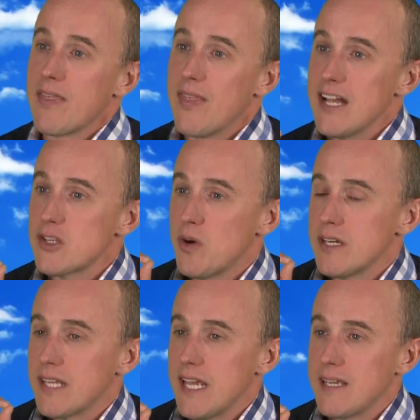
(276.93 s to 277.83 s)
That's why
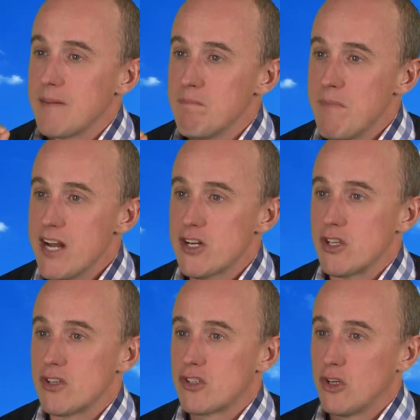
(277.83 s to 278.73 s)
taking
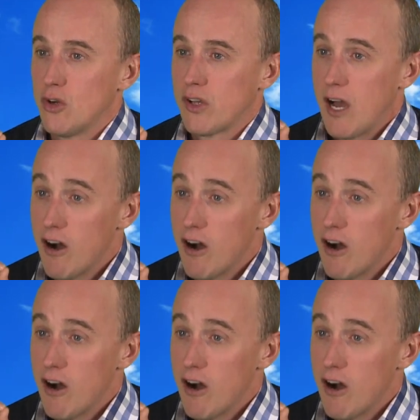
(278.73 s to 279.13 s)
measures to look